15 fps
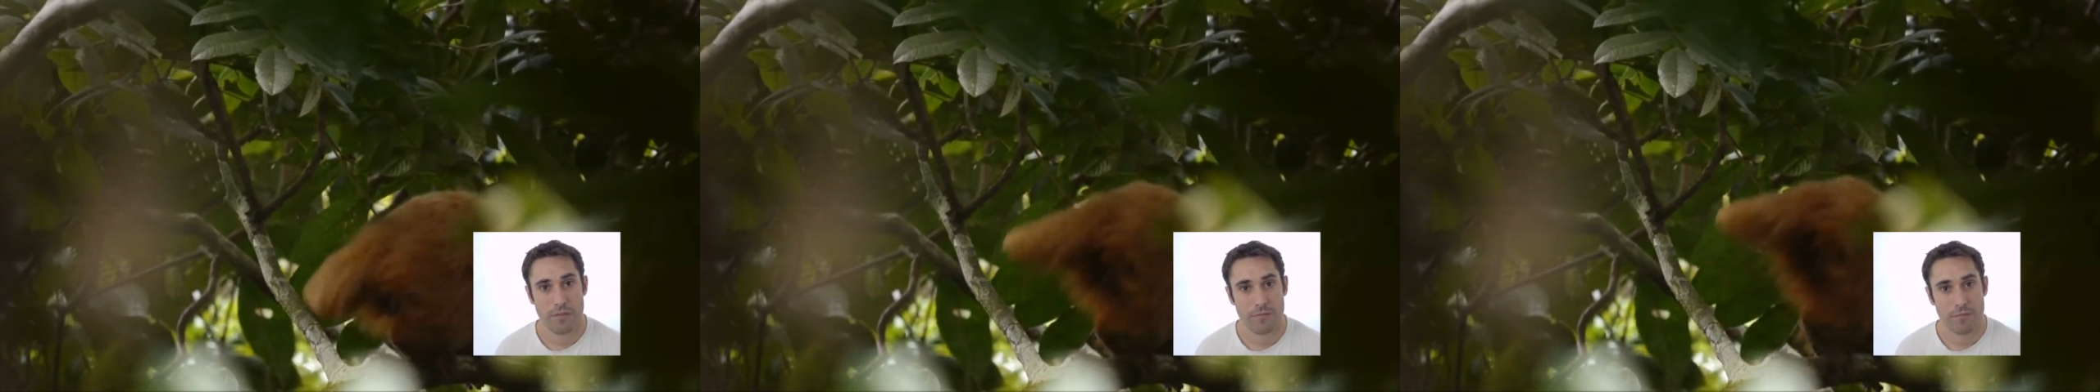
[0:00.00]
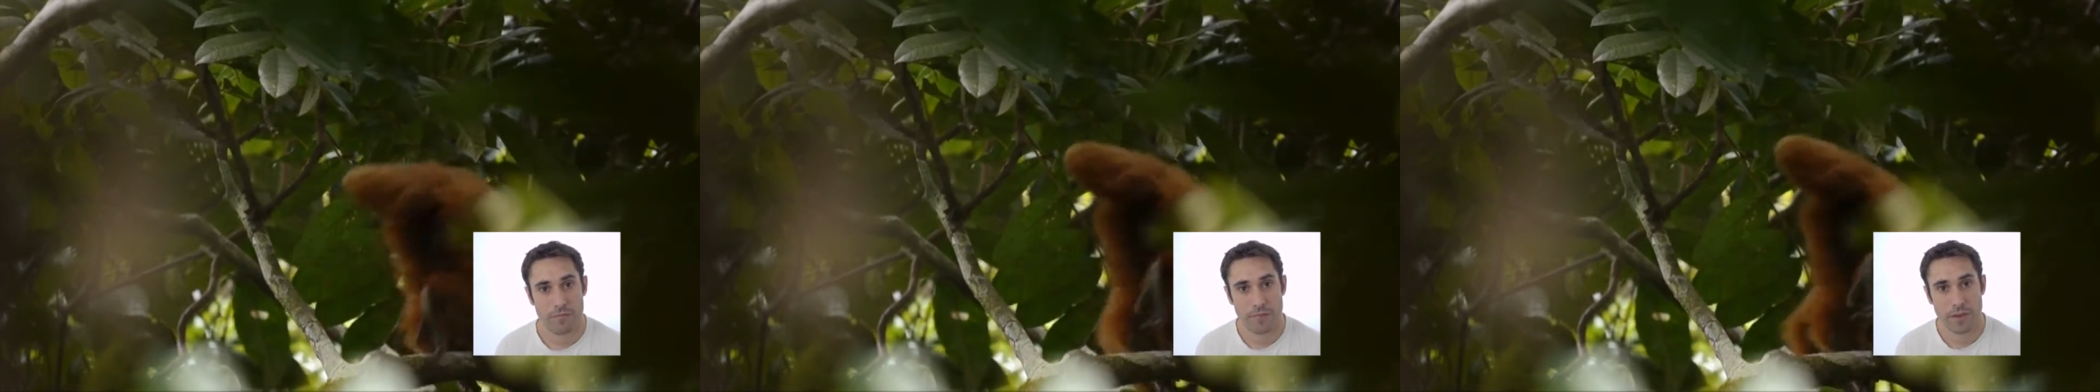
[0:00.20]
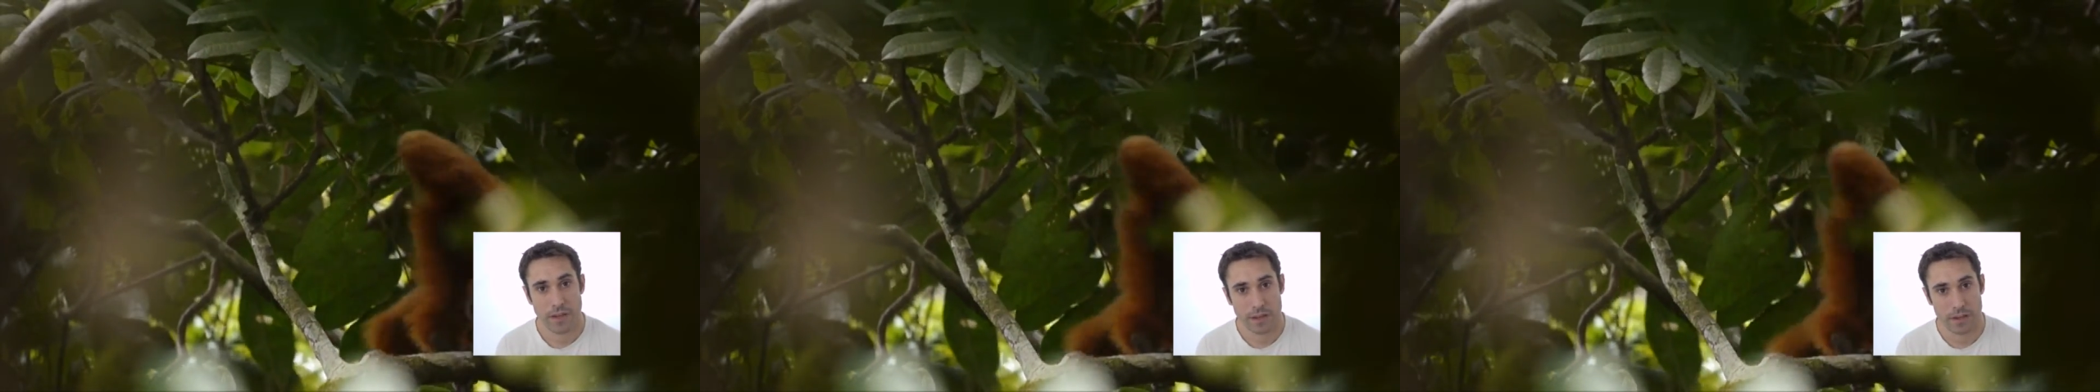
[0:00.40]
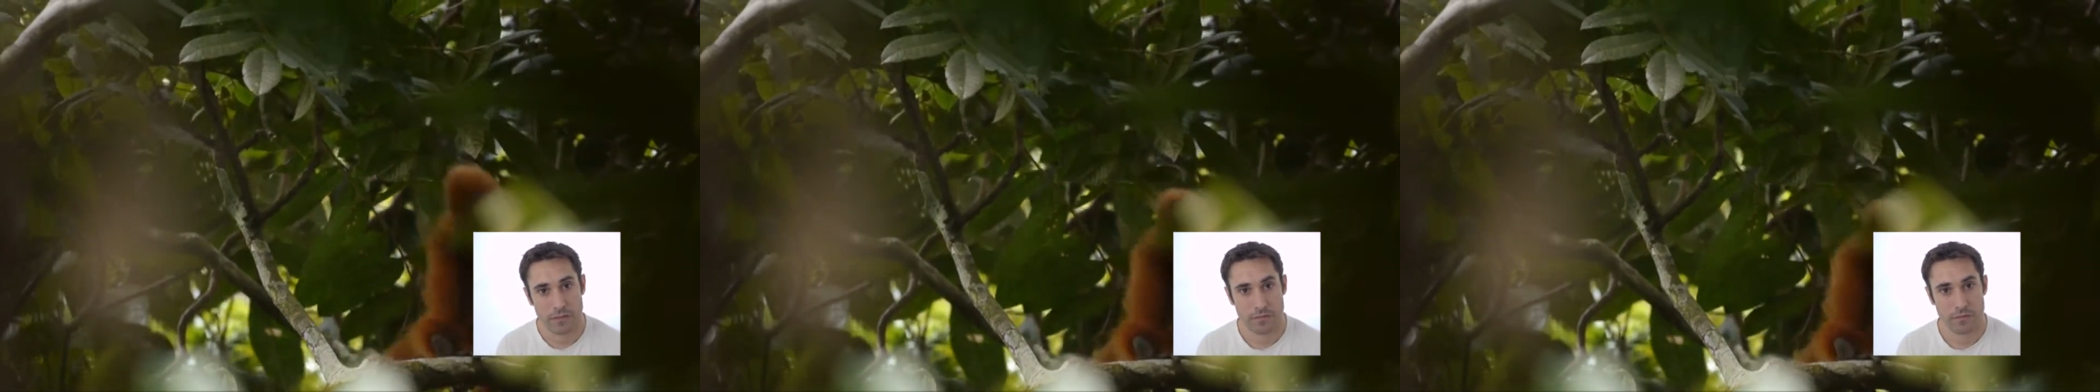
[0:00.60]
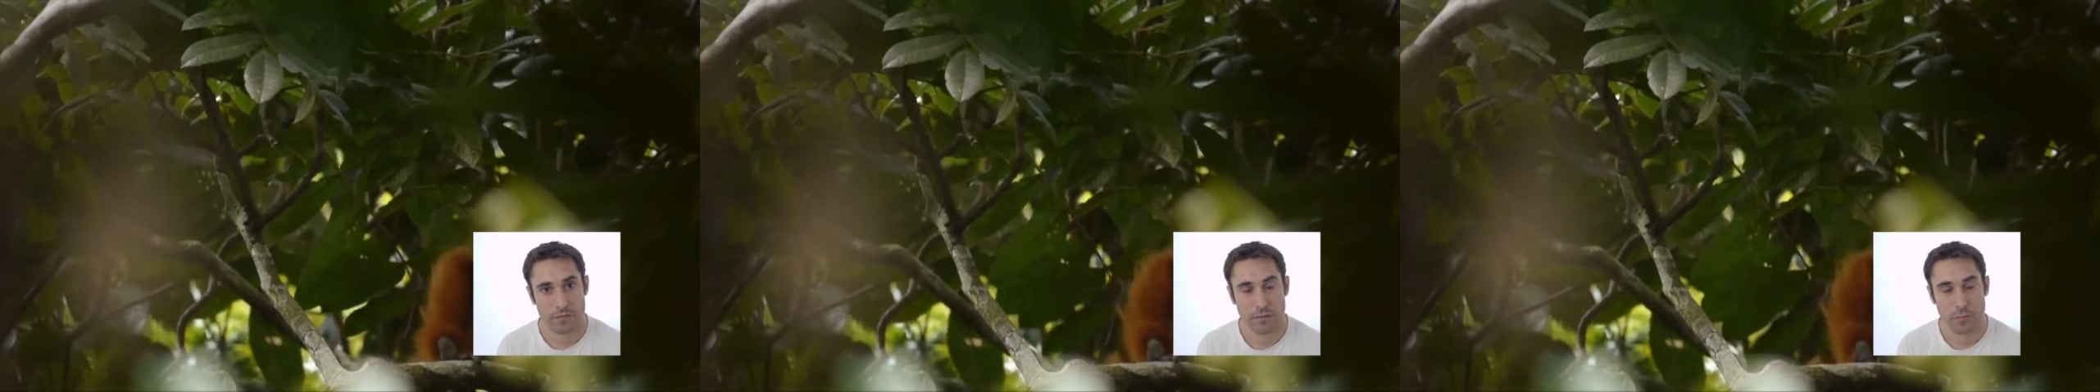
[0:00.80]

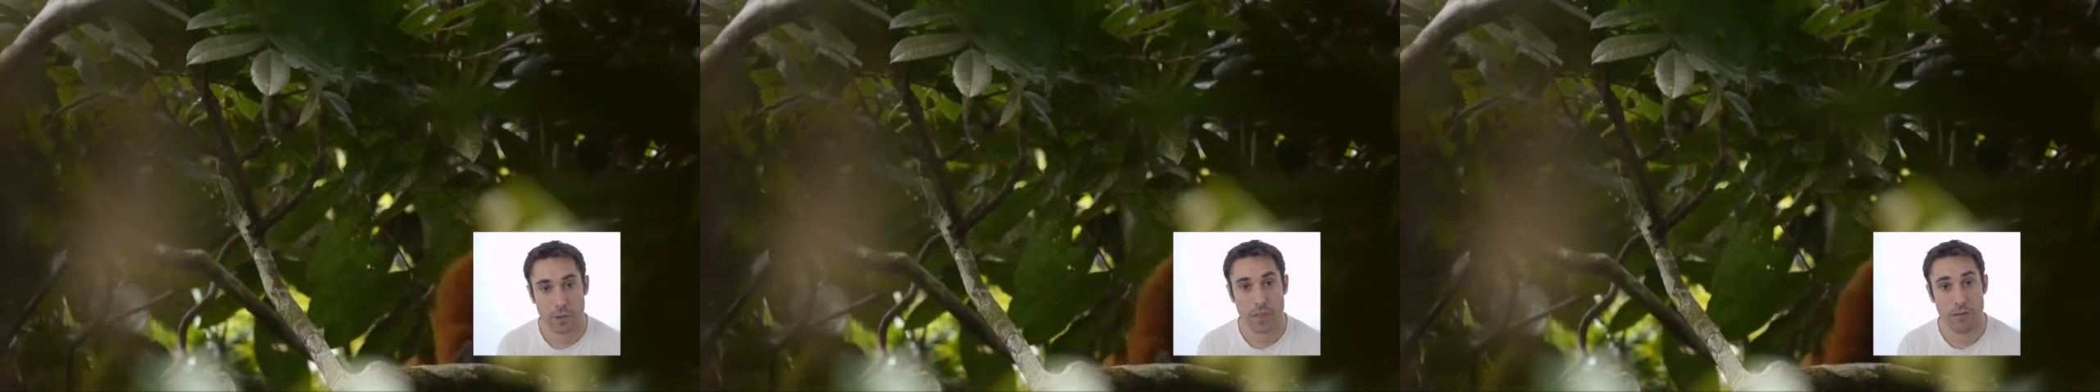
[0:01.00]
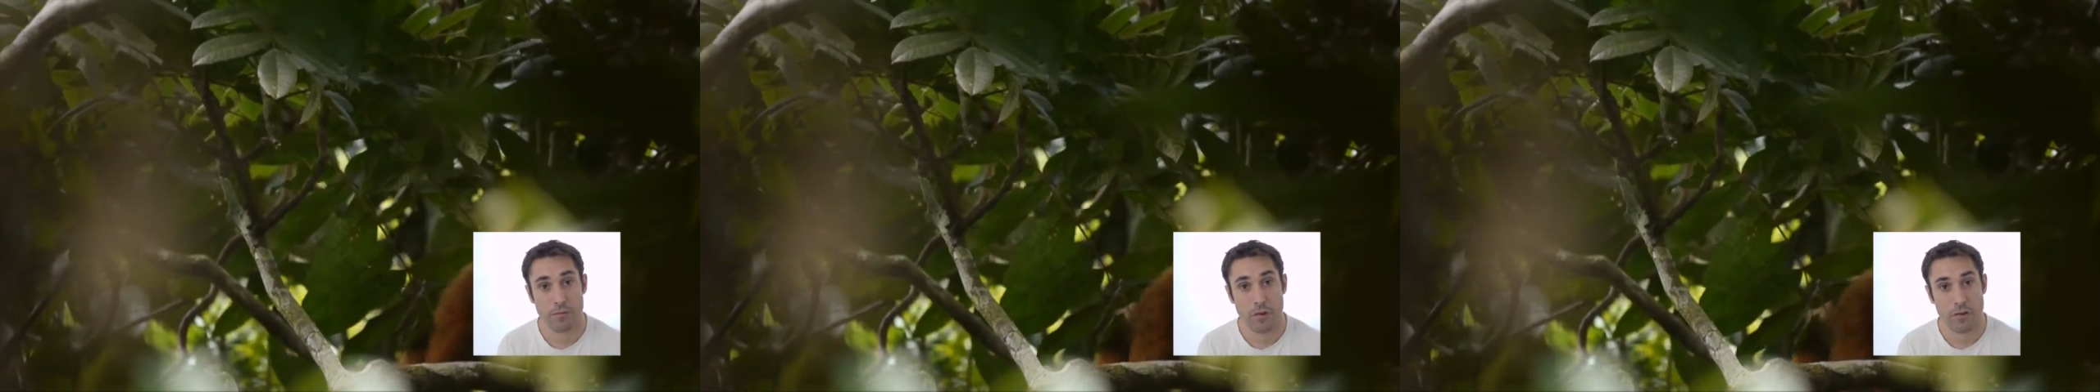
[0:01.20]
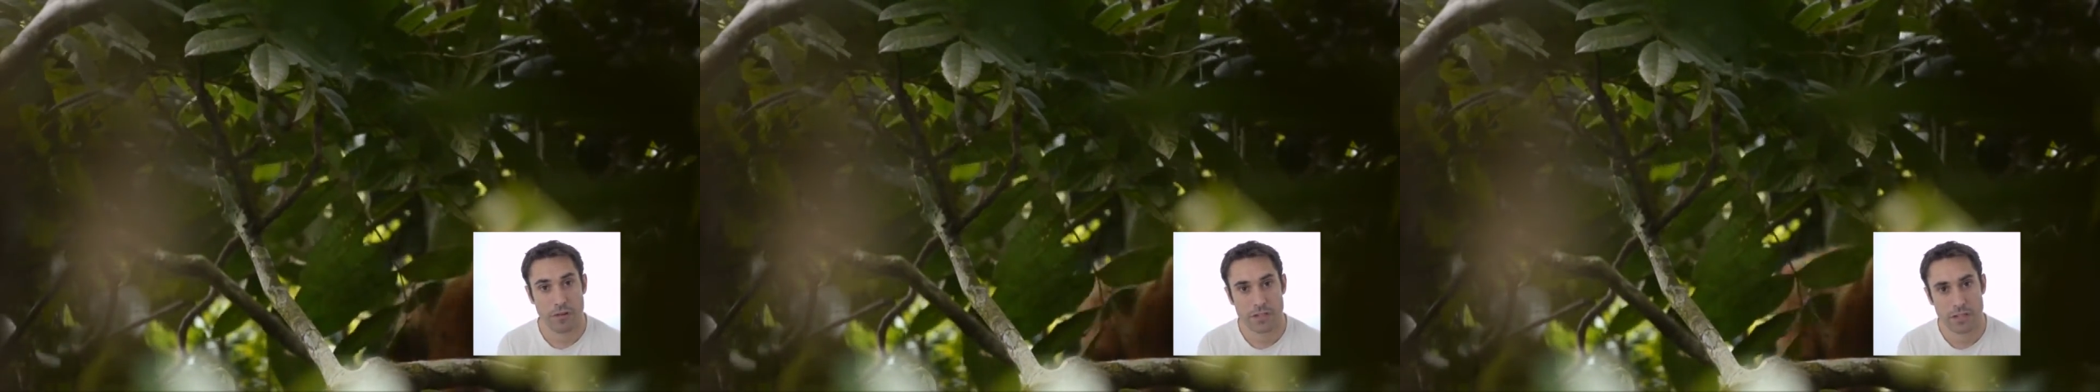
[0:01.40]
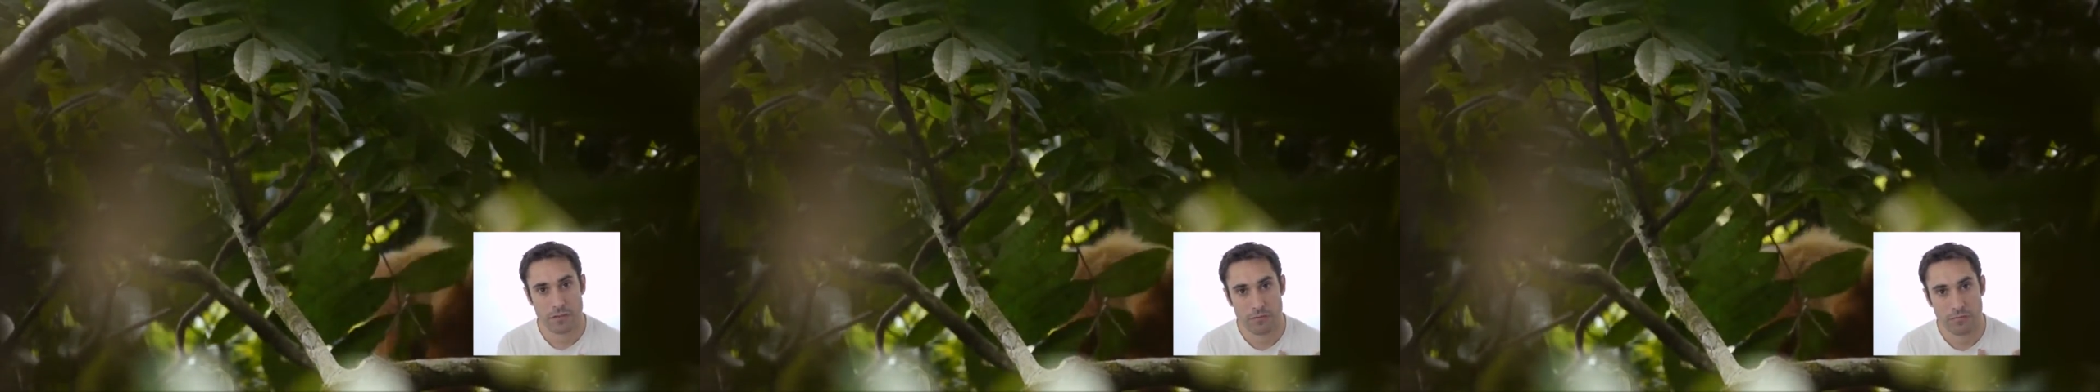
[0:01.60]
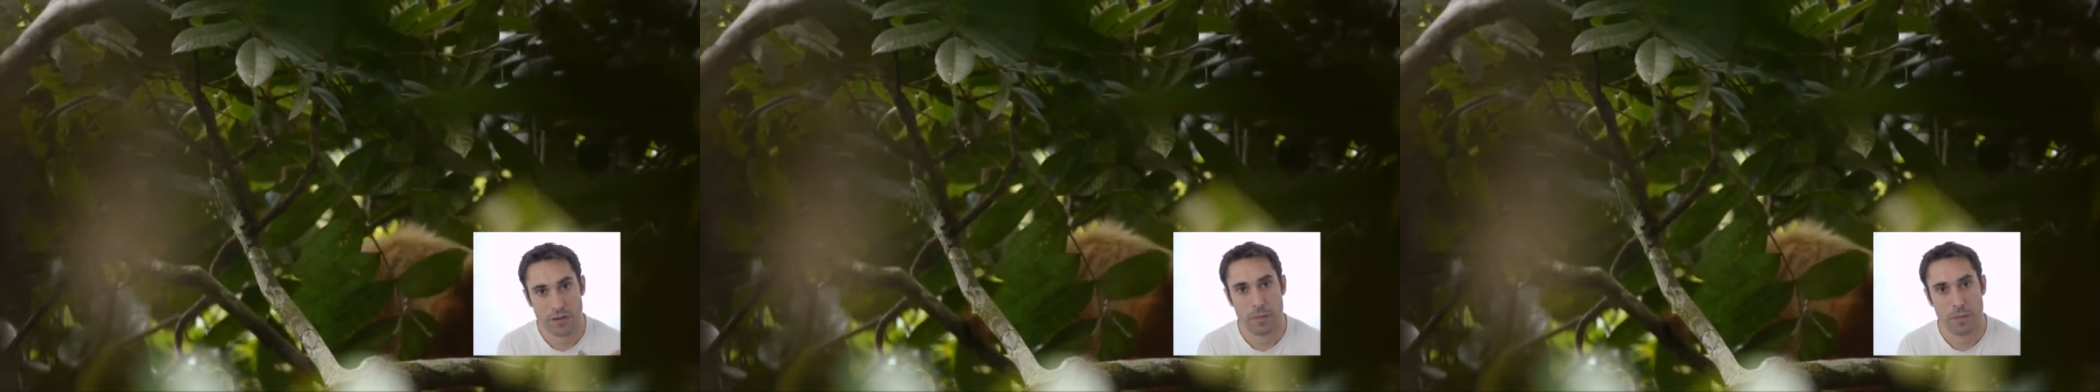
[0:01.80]
foraging